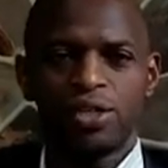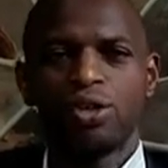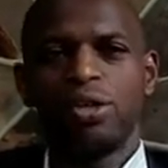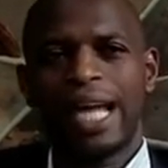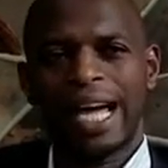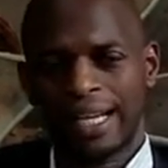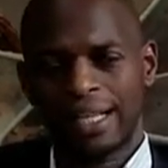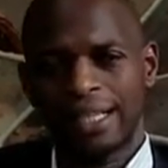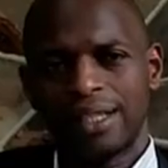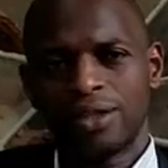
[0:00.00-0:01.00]
You lack,
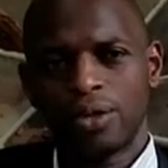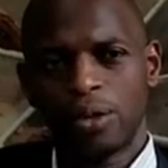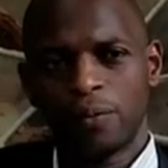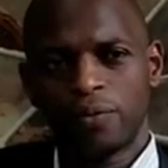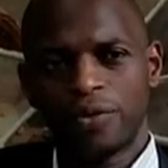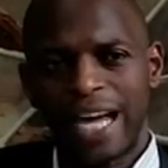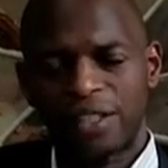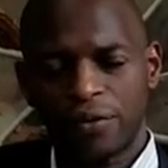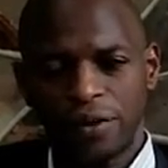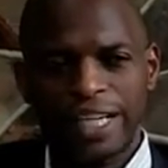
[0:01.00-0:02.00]
you know,
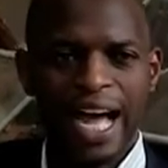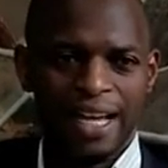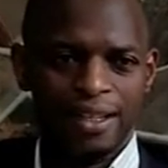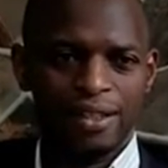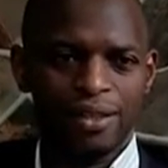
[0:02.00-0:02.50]
that vigor,